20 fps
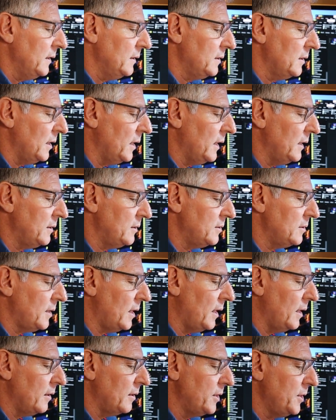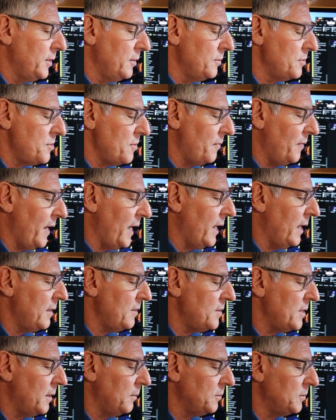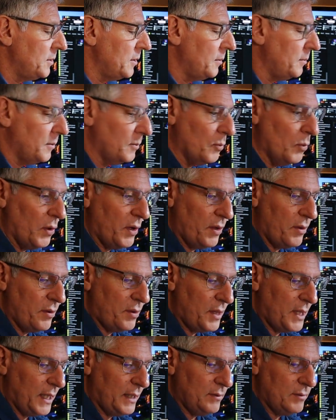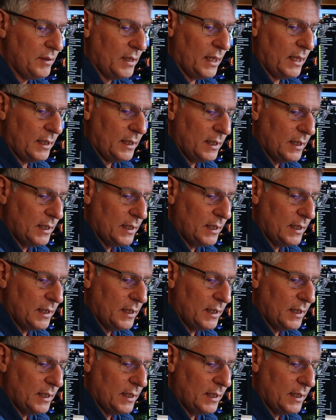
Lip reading: That's a huge advantage. That was one of the things that